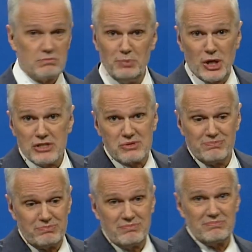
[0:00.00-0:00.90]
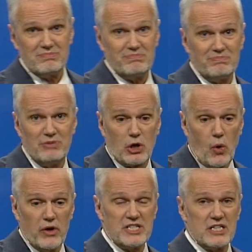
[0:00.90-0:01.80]
Because
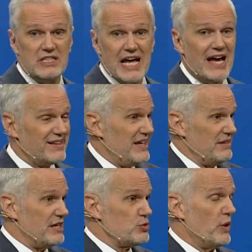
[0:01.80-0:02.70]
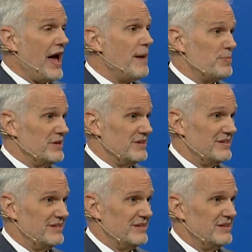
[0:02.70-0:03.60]
according to the data, that's what happened.
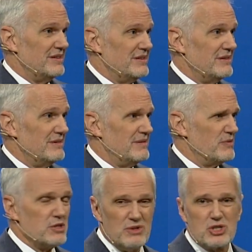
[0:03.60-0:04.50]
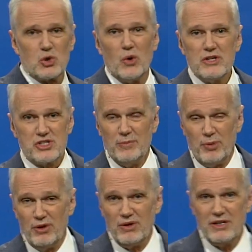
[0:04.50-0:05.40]
The story is simple.